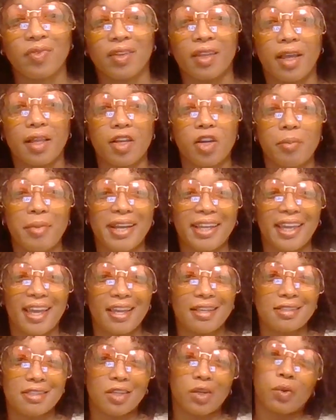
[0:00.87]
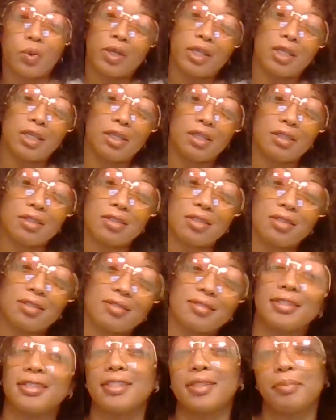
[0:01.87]
Hello, my kings and queens.
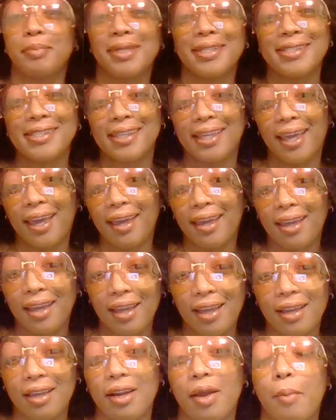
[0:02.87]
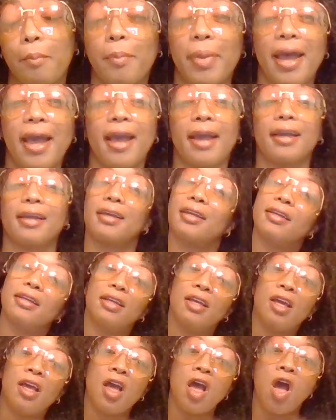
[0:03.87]
It's Miss King, and I'm back
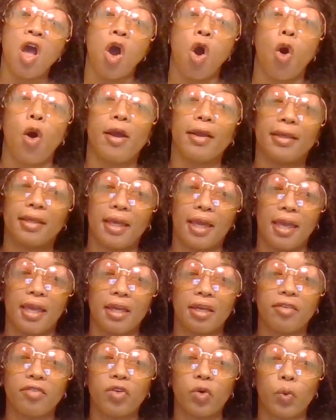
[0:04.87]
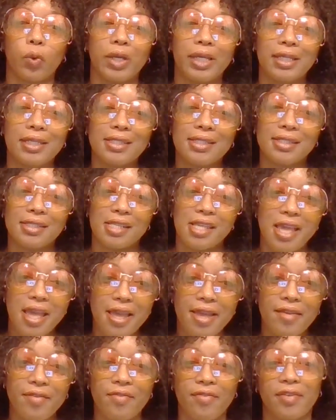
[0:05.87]
on King of Queens
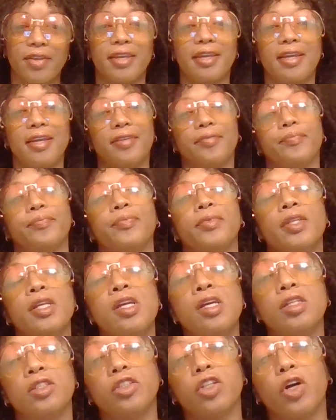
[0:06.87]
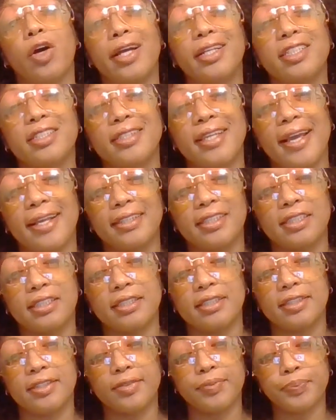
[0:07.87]
TV. So I just had
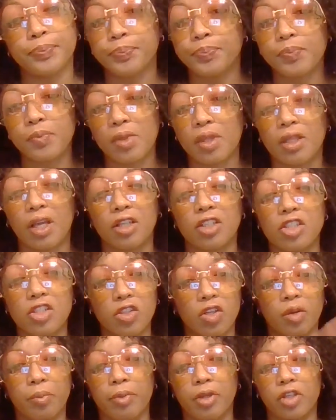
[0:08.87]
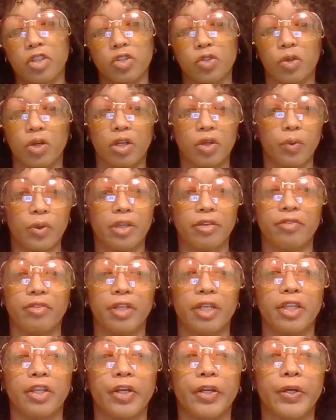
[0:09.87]
to. This is gonna be a short, quick
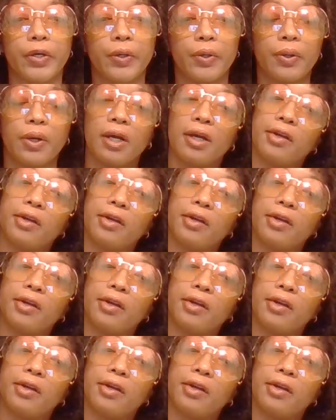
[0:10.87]
video.